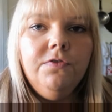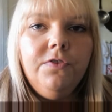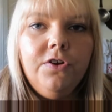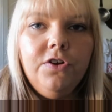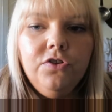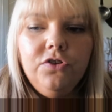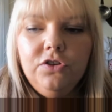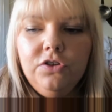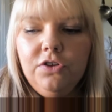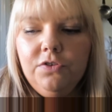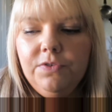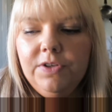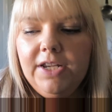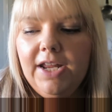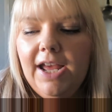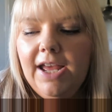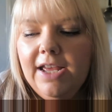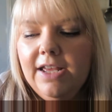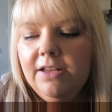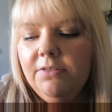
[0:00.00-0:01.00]
version the other
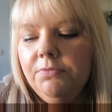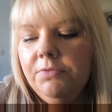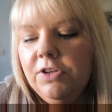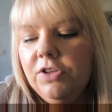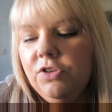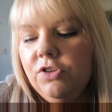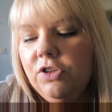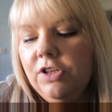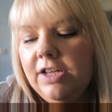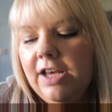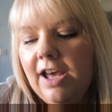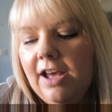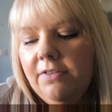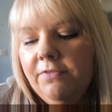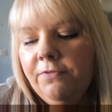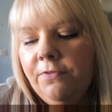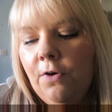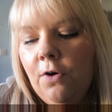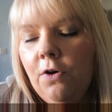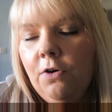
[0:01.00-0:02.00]
day, which you get
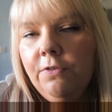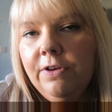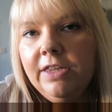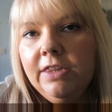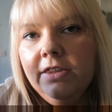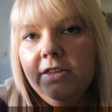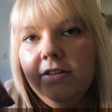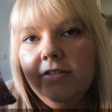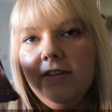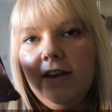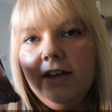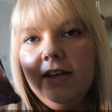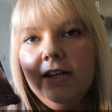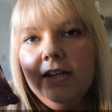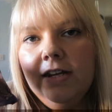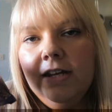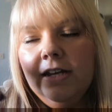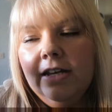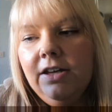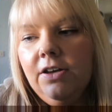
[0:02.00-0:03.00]
4 in, there's 8
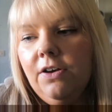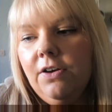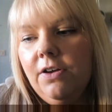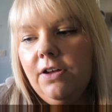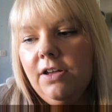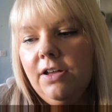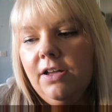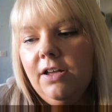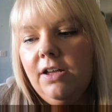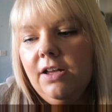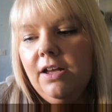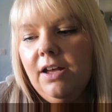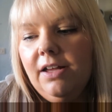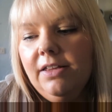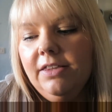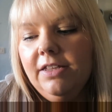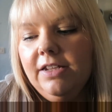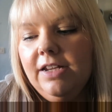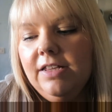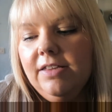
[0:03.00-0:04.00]
in here,
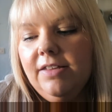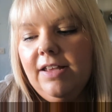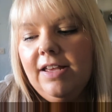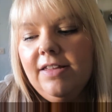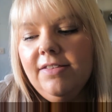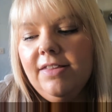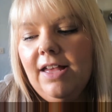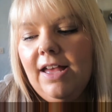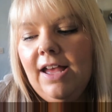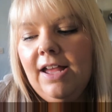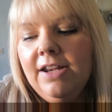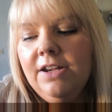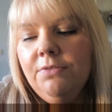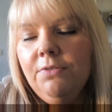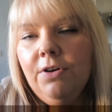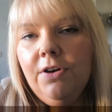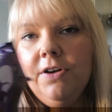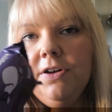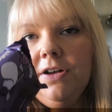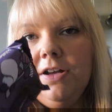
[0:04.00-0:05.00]
and they didn't taste
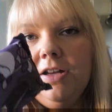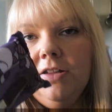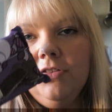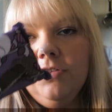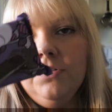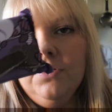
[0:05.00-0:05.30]
anywhere as